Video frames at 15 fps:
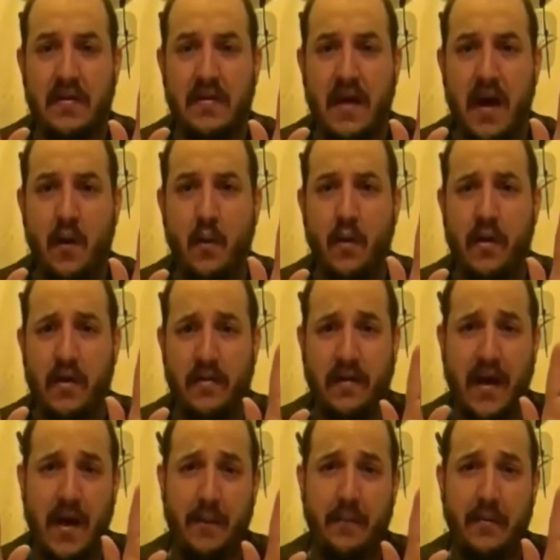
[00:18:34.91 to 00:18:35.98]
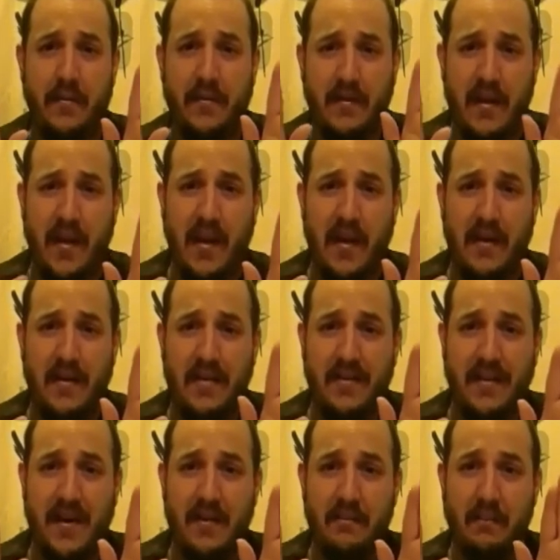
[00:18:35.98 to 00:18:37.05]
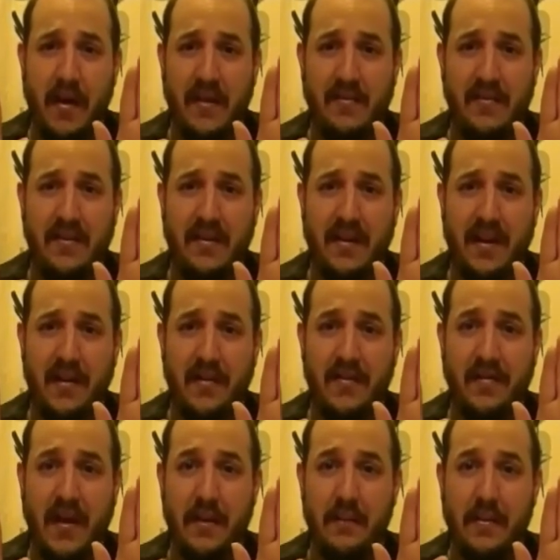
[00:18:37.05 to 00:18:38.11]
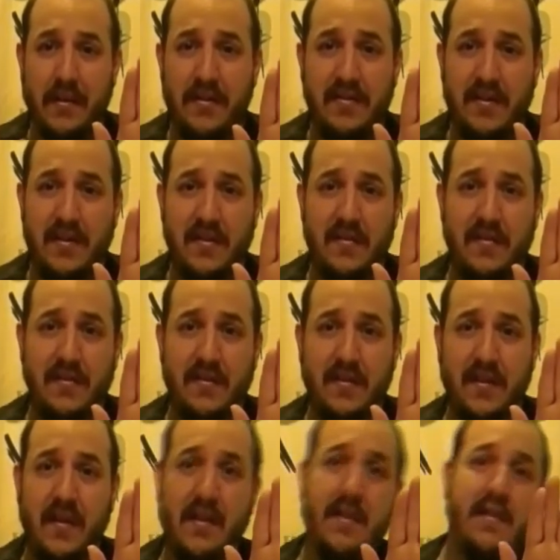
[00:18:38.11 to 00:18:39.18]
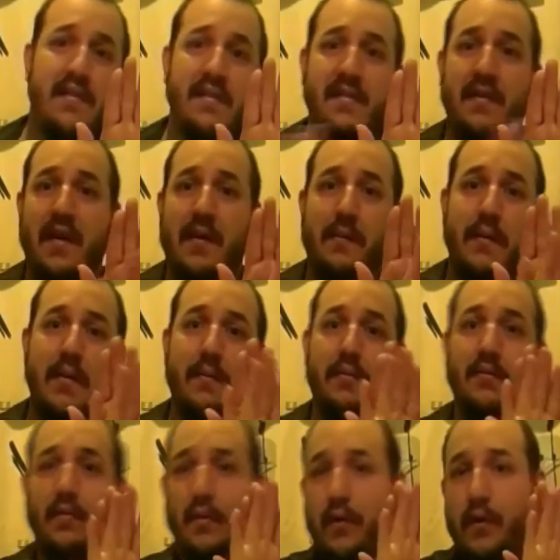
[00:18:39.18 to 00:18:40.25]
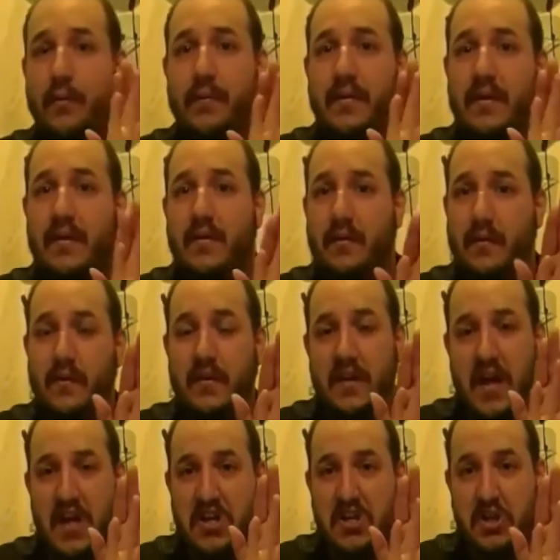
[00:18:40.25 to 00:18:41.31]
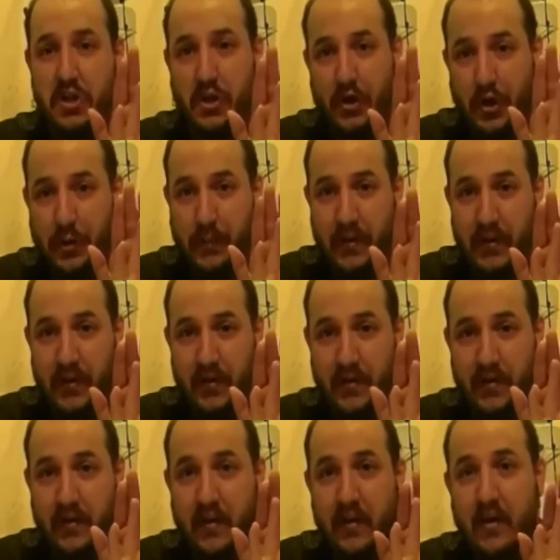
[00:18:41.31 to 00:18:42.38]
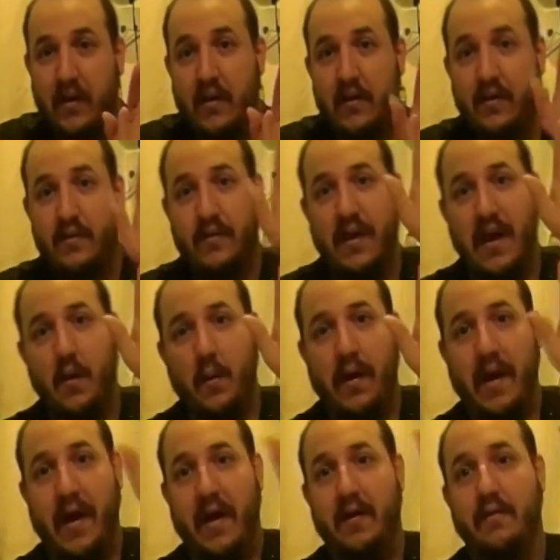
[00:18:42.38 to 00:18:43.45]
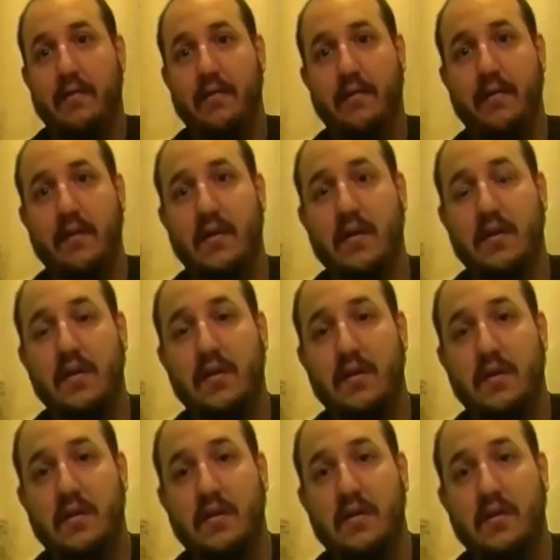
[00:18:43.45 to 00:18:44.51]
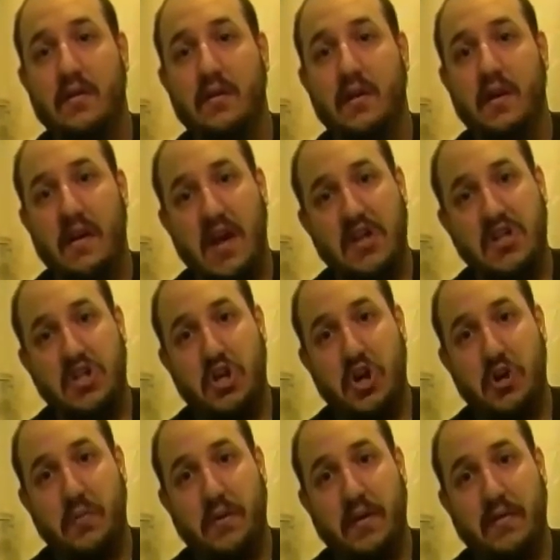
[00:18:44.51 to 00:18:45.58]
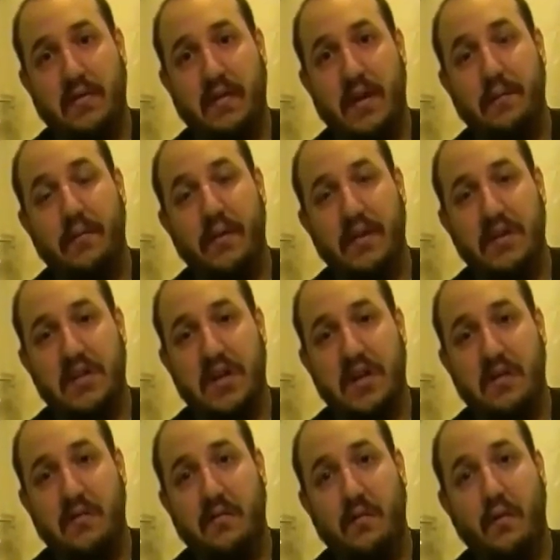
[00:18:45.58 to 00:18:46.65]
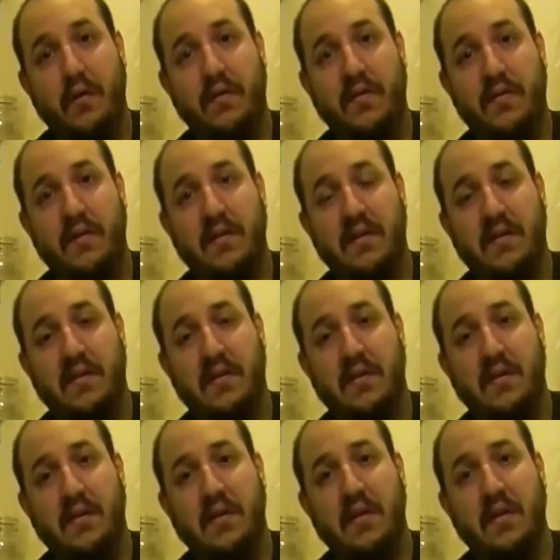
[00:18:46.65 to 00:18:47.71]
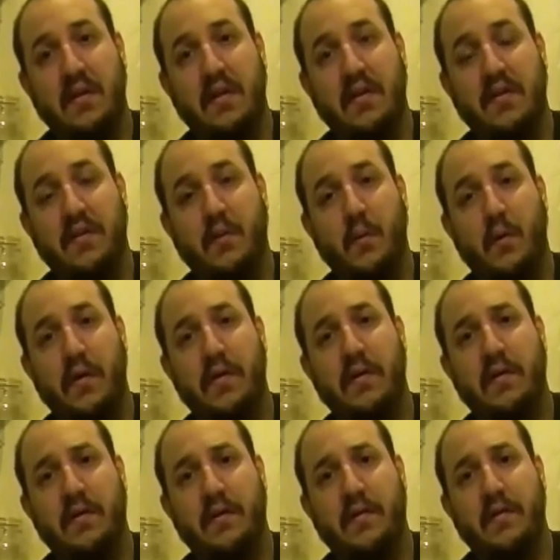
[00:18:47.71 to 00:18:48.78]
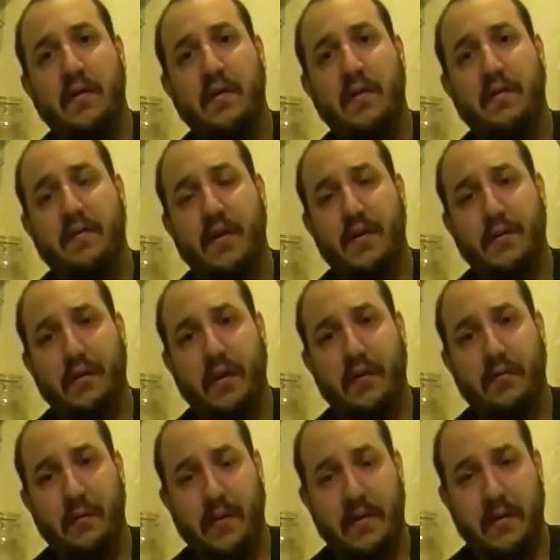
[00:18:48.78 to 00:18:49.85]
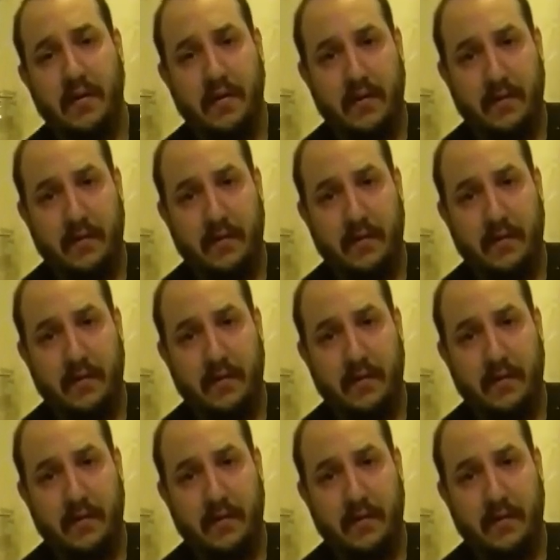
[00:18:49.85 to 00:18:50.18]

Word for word: Now, what has happened today is that basically our state militias have been absorbed into the national army. So now we have a national army and state militia enforcing the will of the federal government.